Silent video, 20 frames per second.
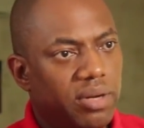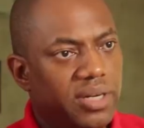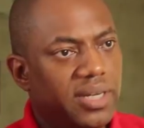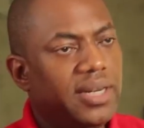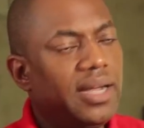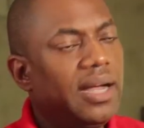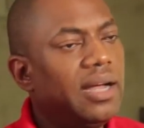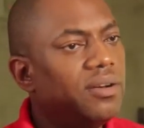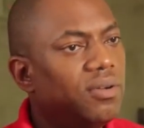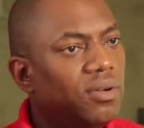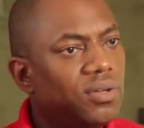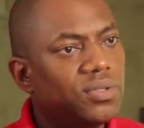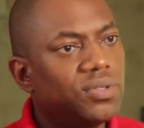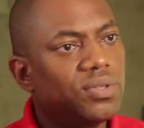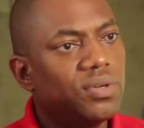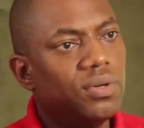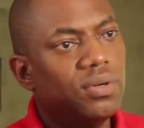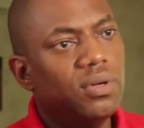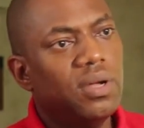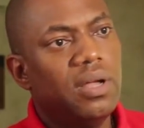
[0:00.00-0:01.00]
but it had
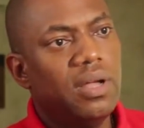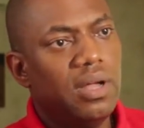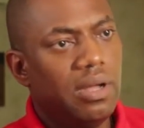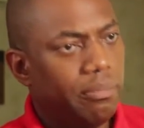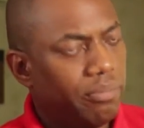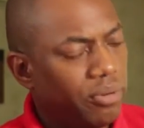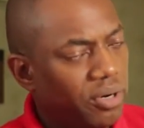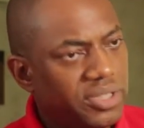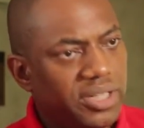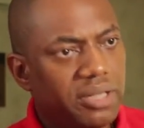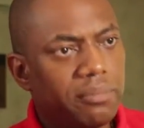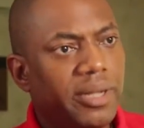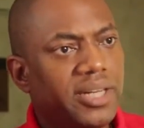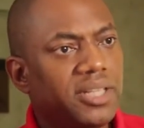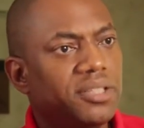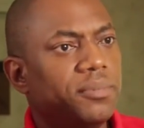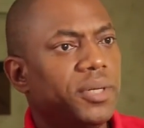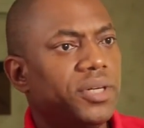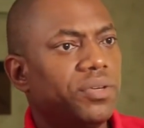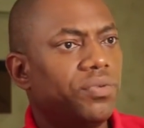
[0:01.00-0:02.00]
also a
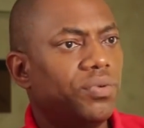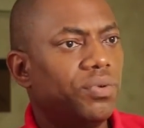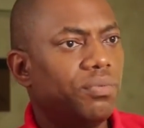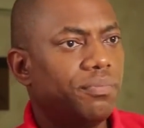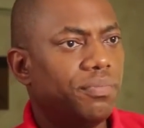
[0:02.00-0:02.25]
project management